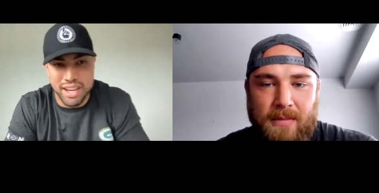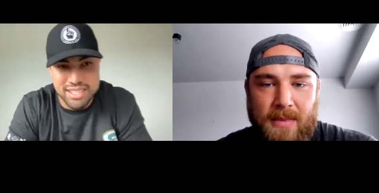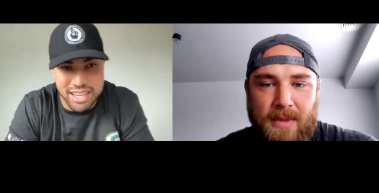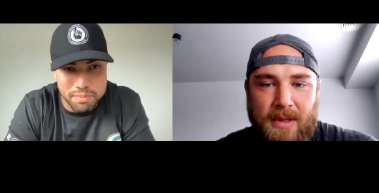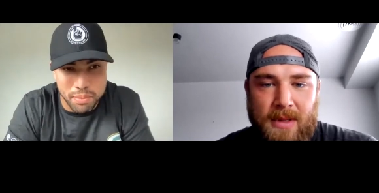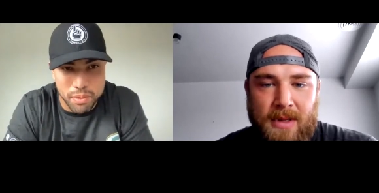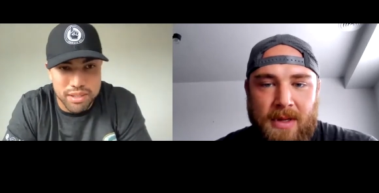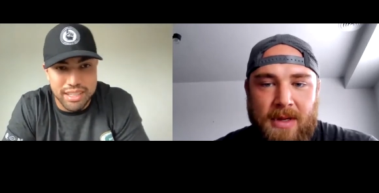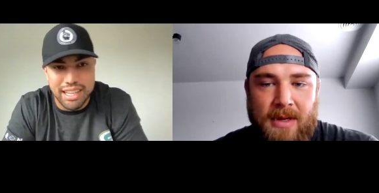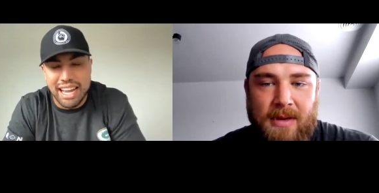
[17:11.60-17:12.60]
Speaker 1: why is that
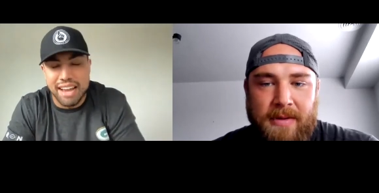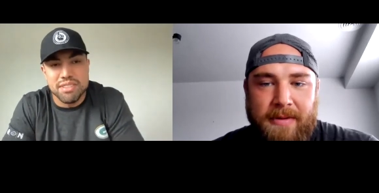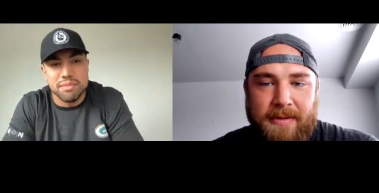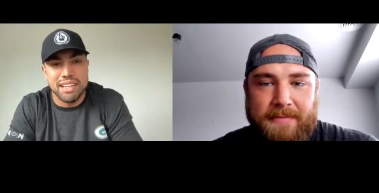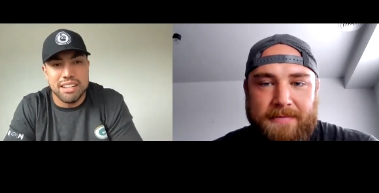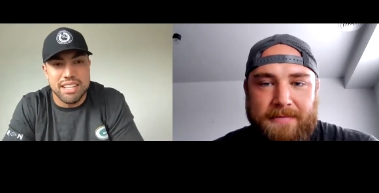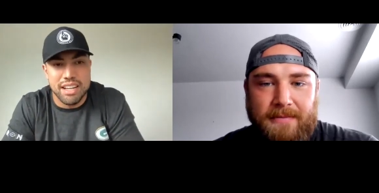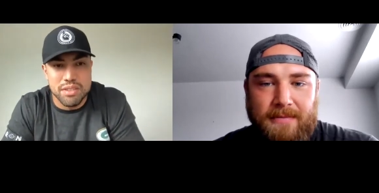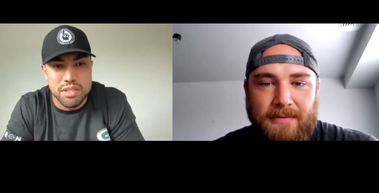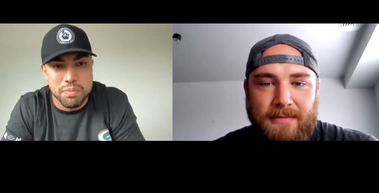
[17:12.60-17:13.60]
important to like have something outside
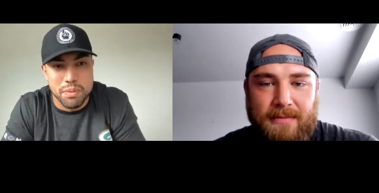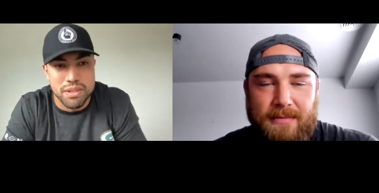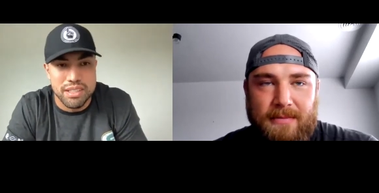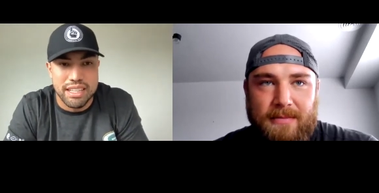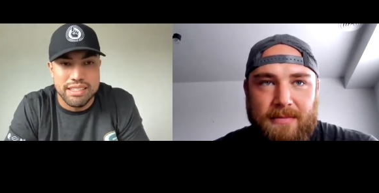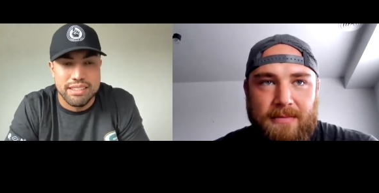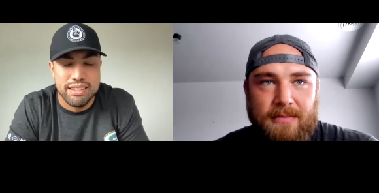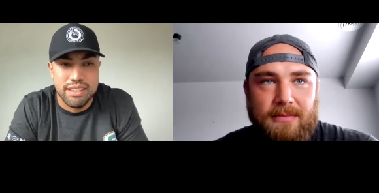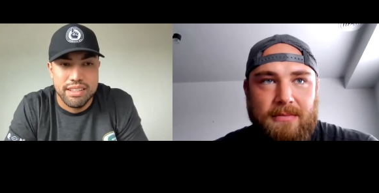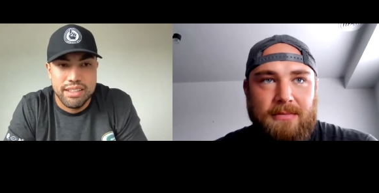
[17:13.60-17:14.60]
of your sport that's
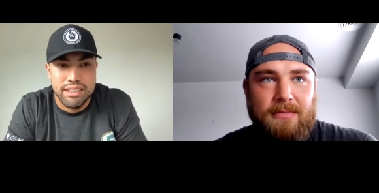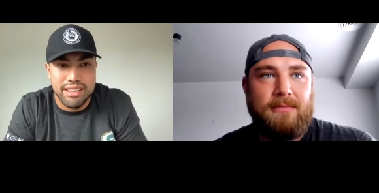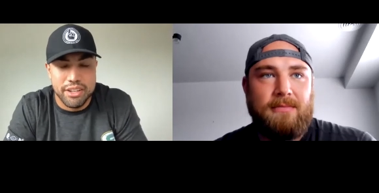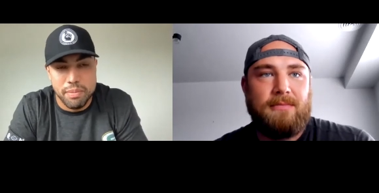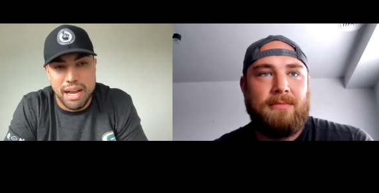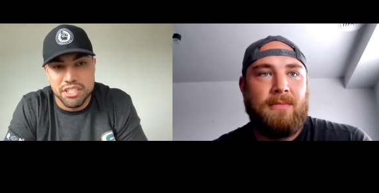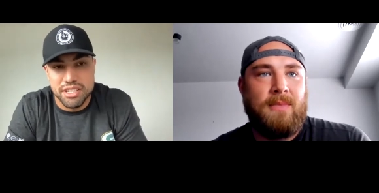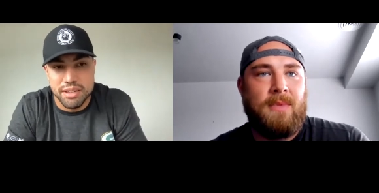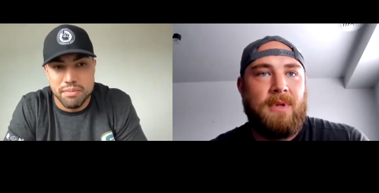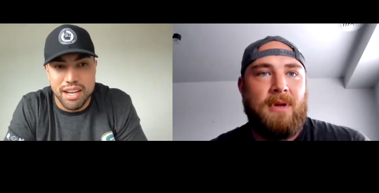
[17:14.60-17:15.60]
that you're
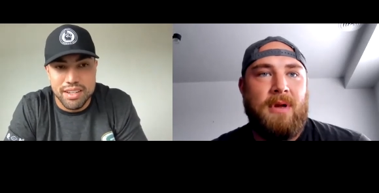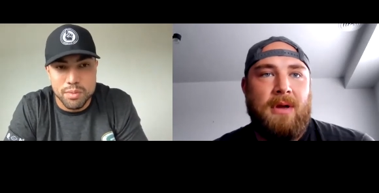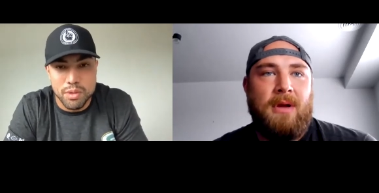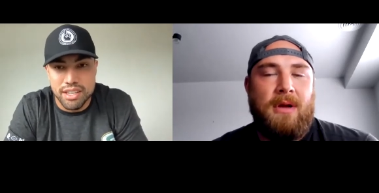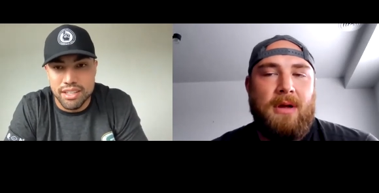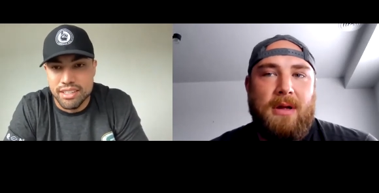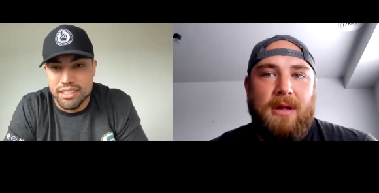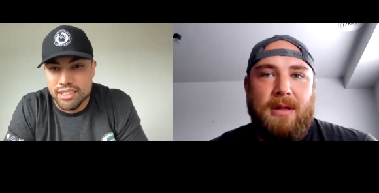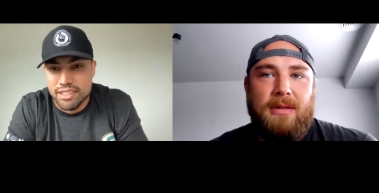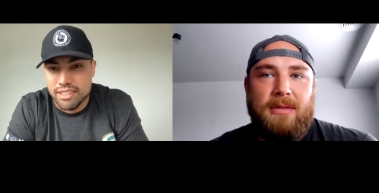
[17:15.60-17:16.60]
passionate about as well?
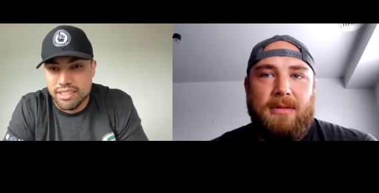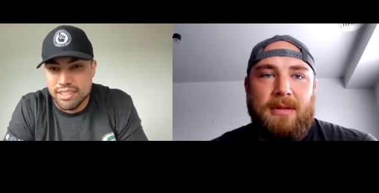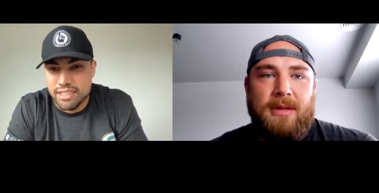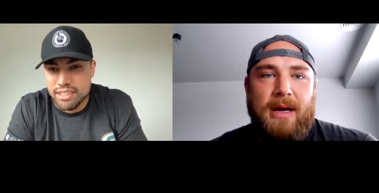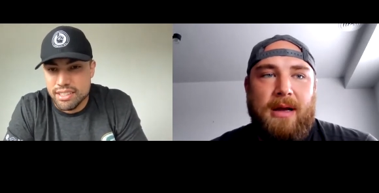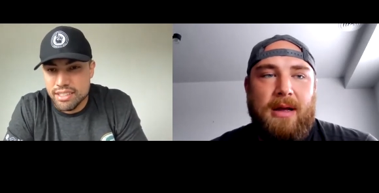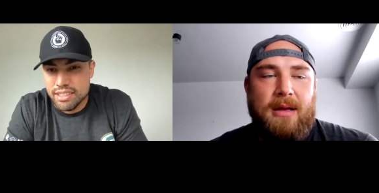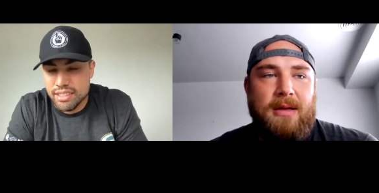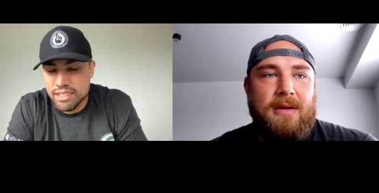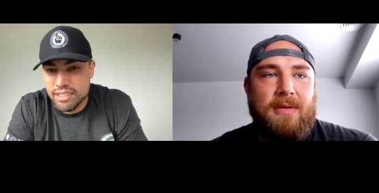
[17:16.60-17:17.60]

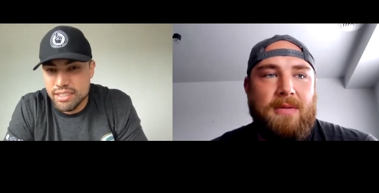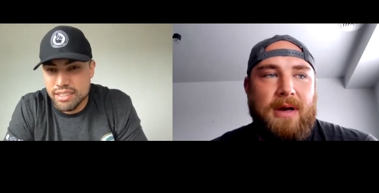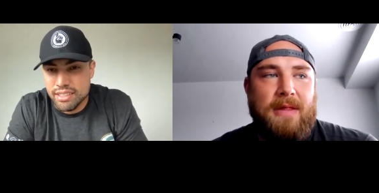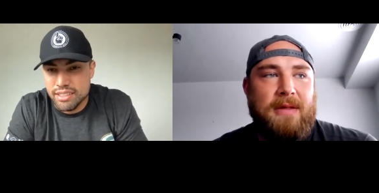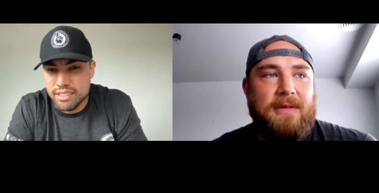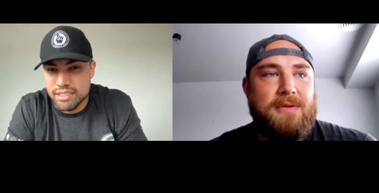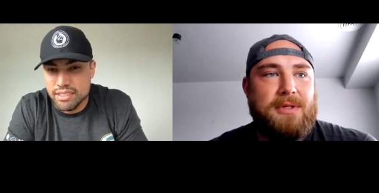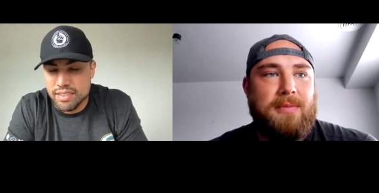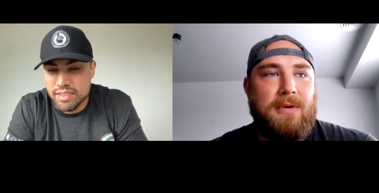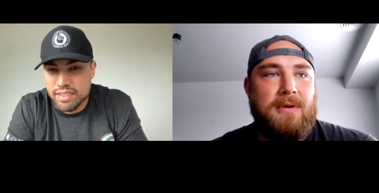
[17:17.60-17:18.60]
Speaker 2: You know, I think through
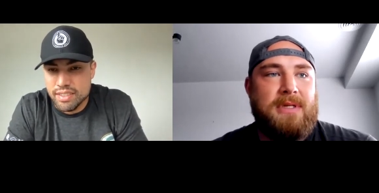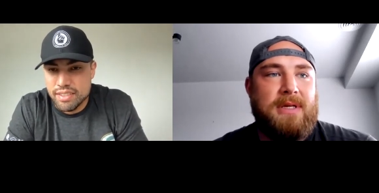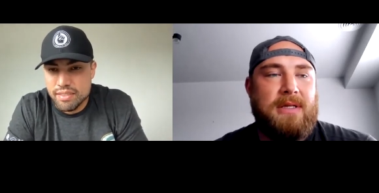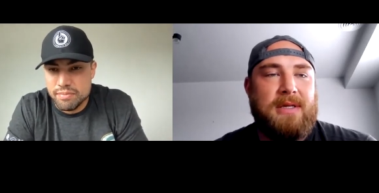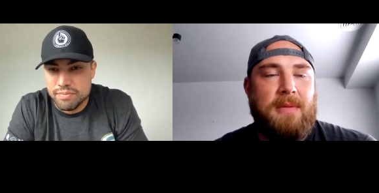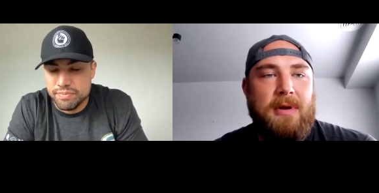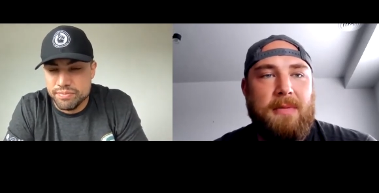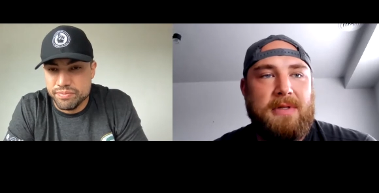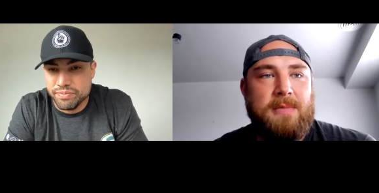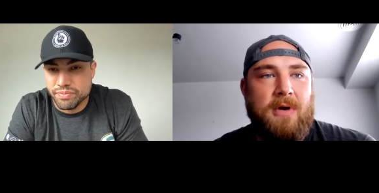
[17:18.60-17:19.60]
sports, and some
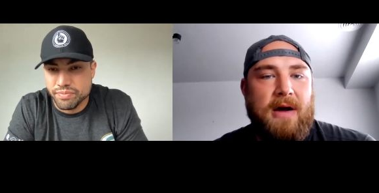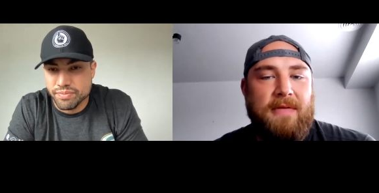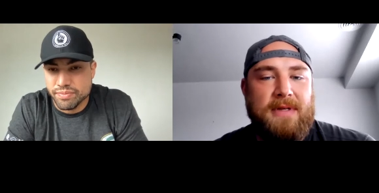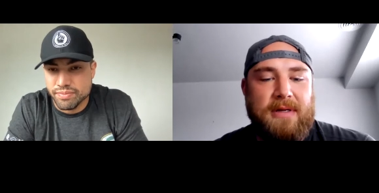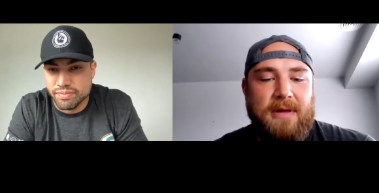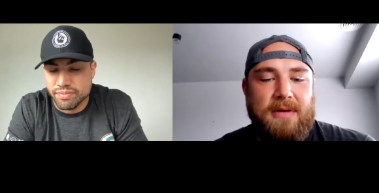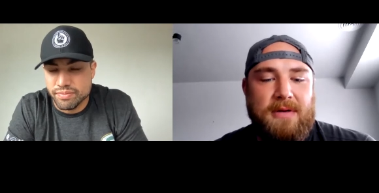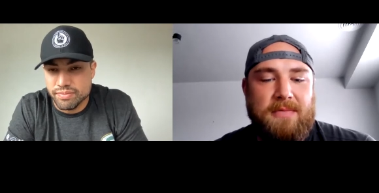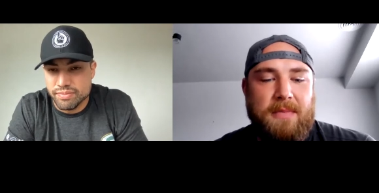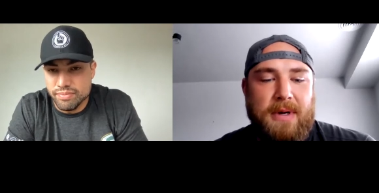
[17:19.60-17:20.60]
people it's more obvious than
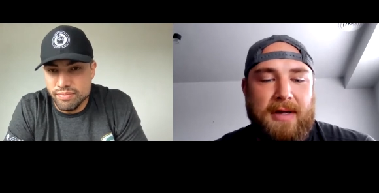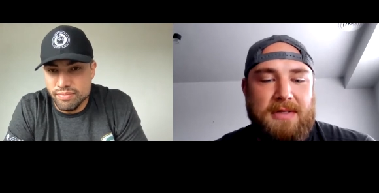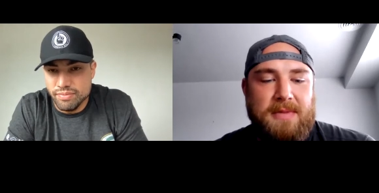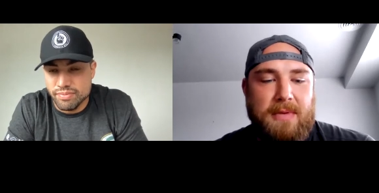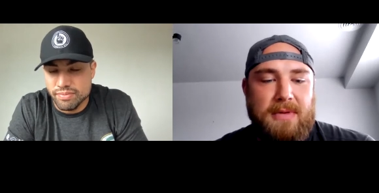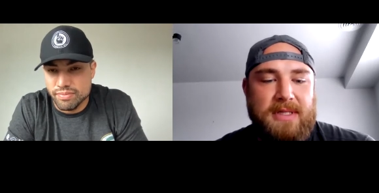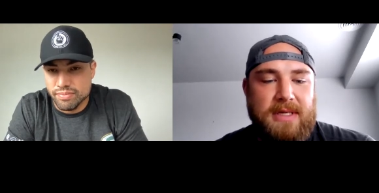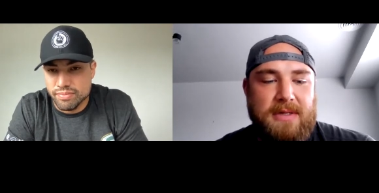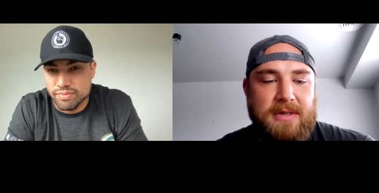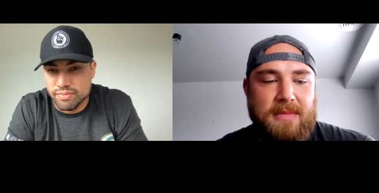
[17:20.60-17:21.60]
others, but sports
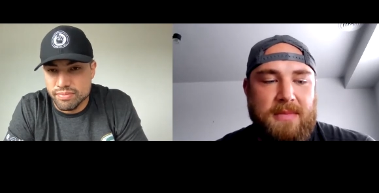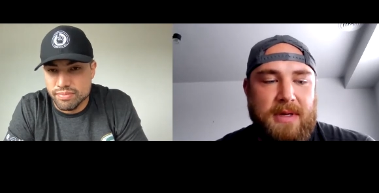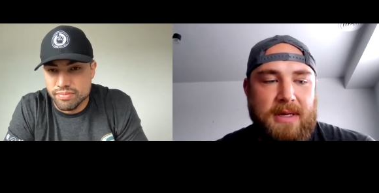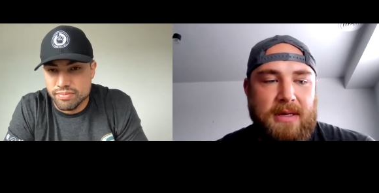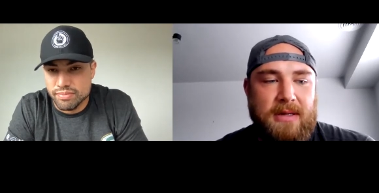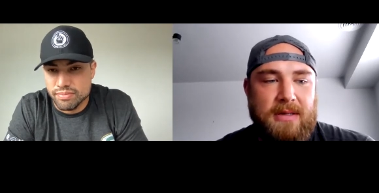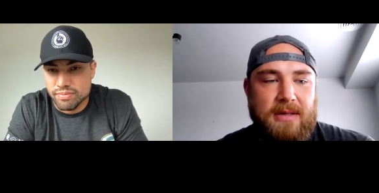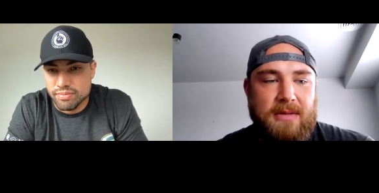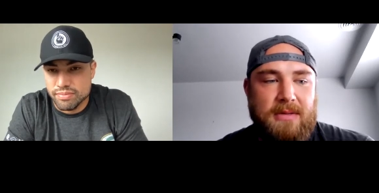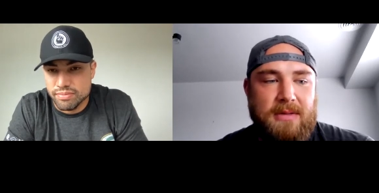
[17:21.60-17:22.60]
teach you to be
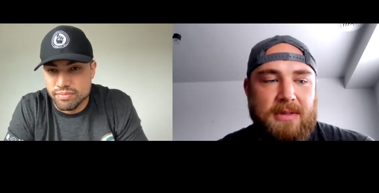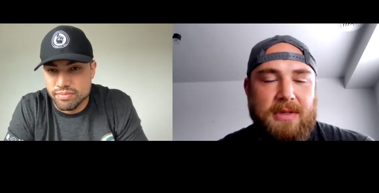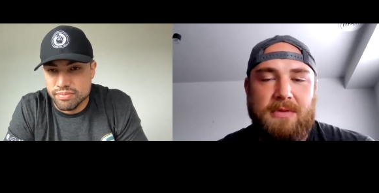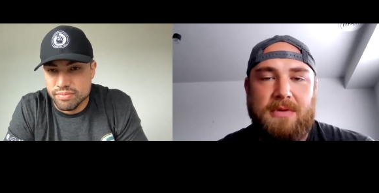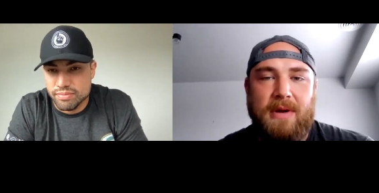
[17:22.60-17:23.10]
so